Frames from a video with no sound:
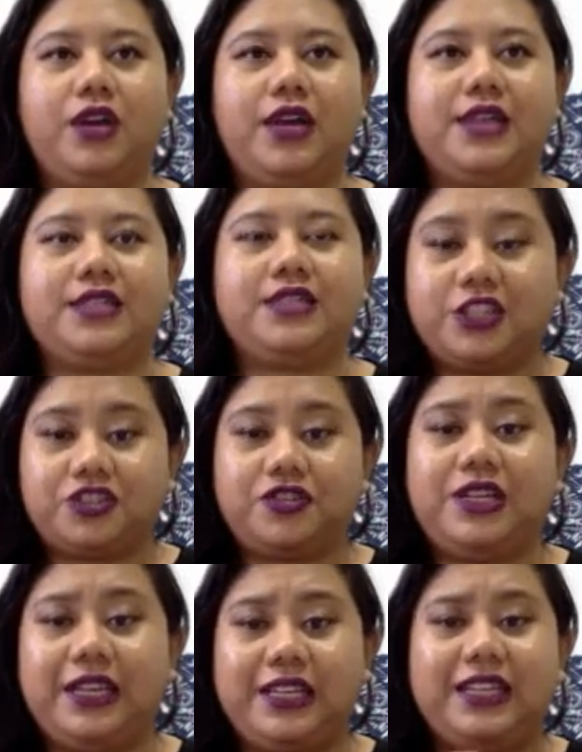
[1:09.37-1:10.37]
call as
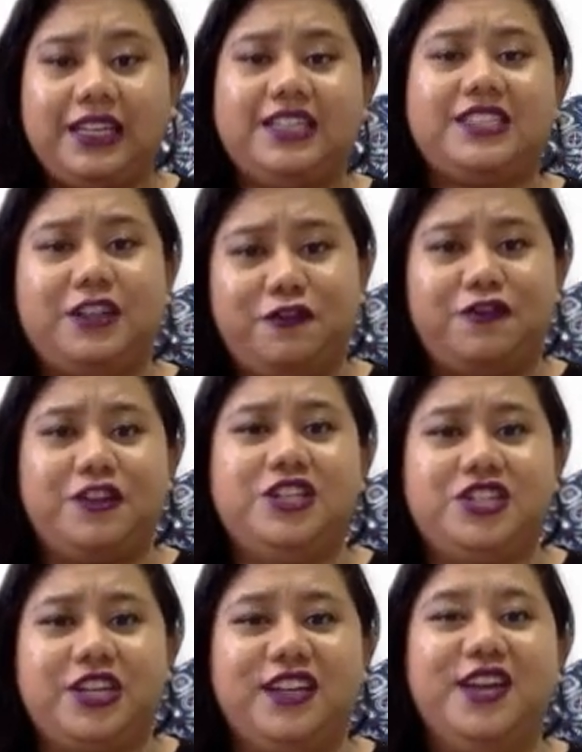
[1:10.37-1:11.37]
naturally it is
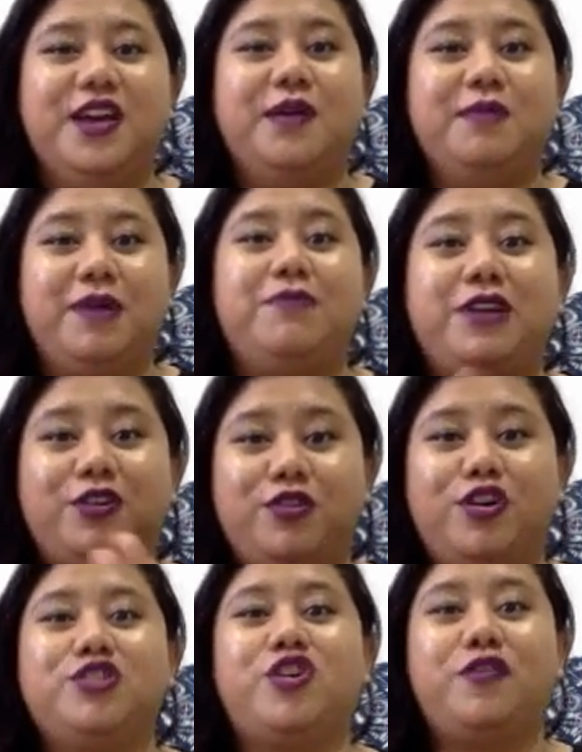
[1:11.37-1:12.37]
infringing, but
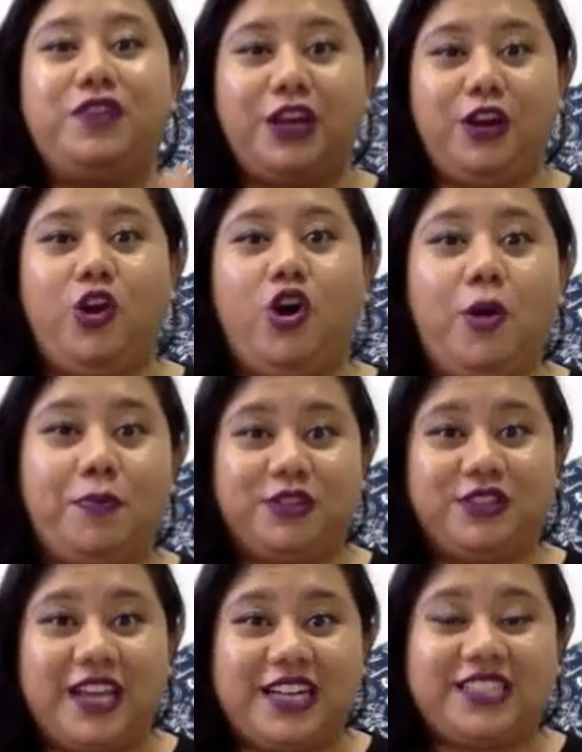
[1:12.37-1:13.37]
because of the law
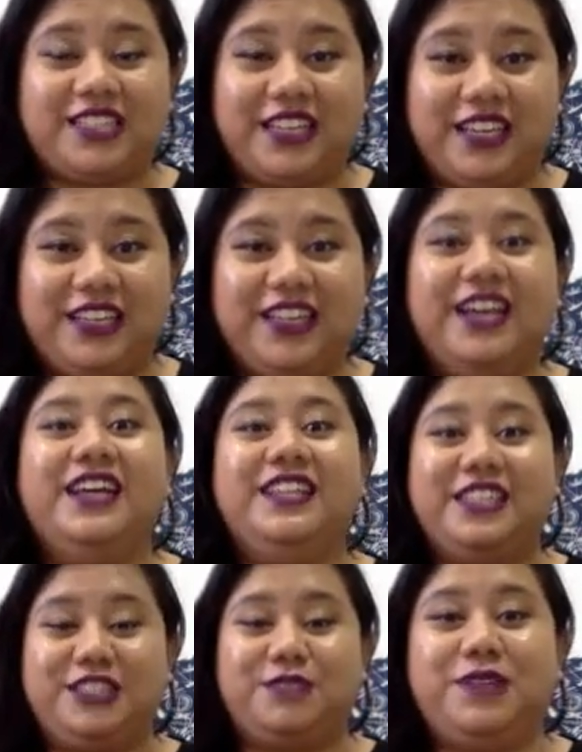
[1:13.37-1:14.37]
protects it,
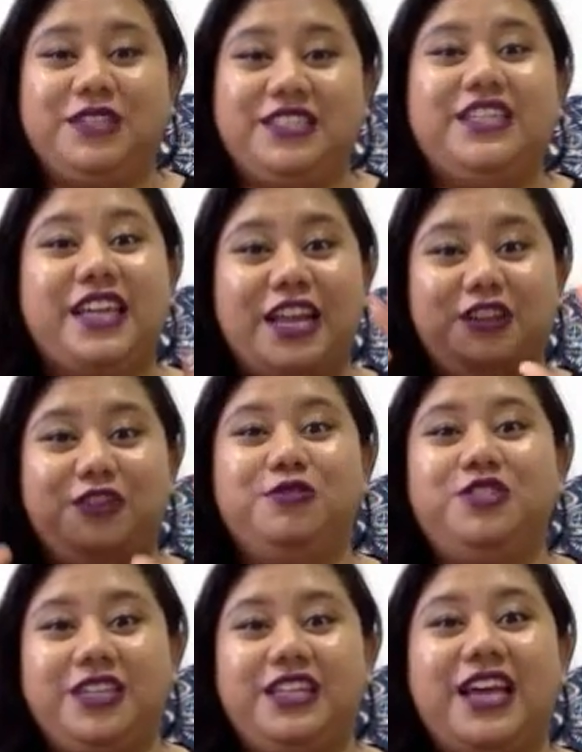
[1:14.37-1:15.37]
this person can
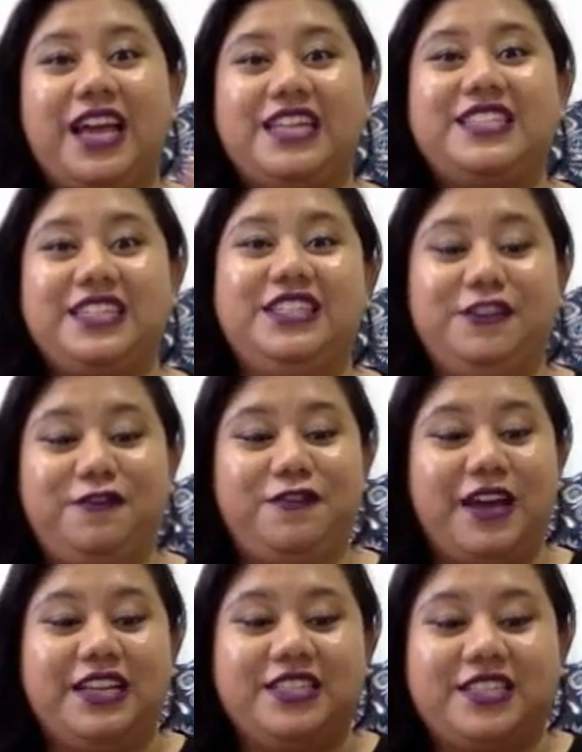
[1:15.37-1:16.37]
use it as a
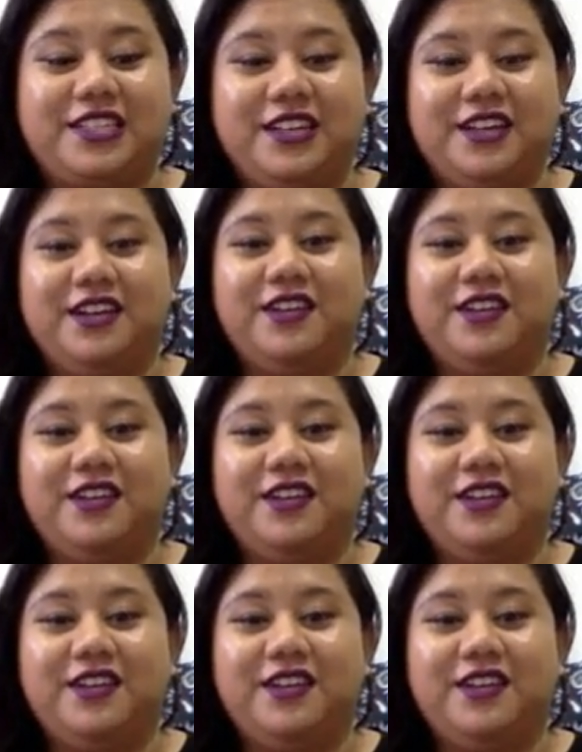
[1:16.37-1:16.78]
defense.